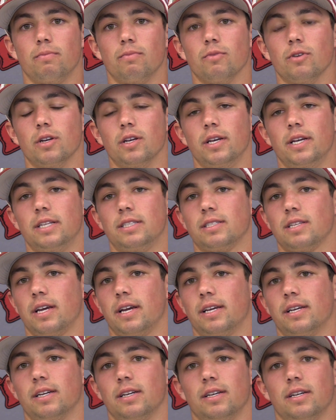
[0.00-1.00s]
Really, it's
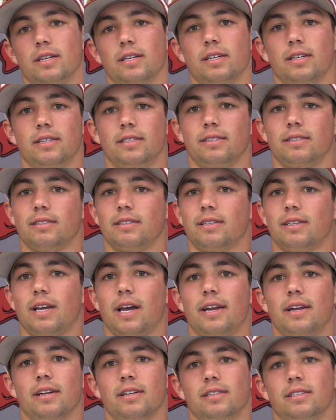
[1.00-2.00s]
like a
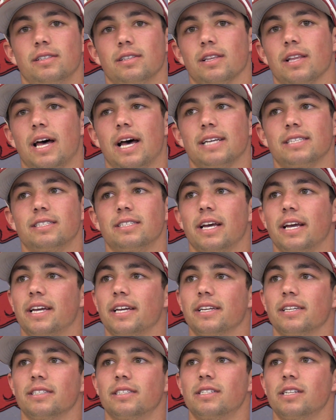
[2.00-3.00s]
kind of last
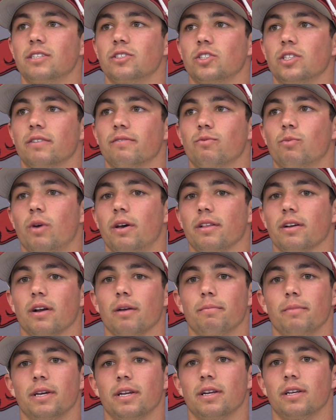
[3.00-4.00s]
second decision of whether
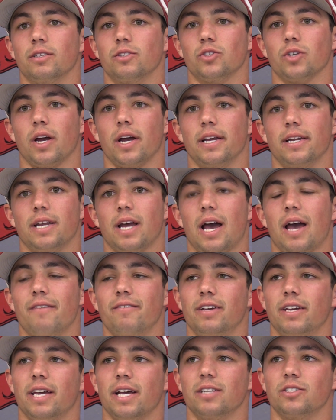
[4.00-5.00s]
I'm going to try and
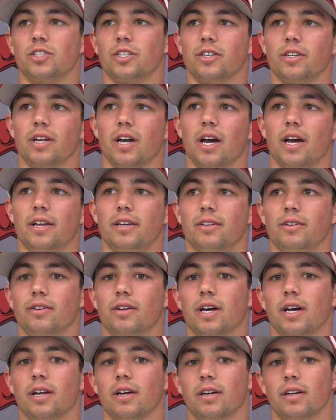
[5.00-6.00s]
dive and catch it or not, and you
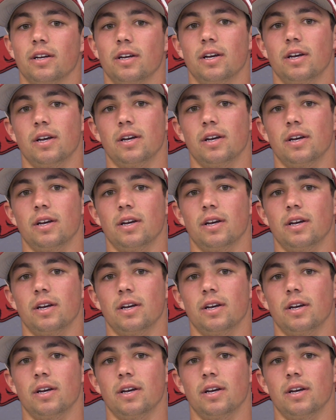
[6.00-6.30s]
got to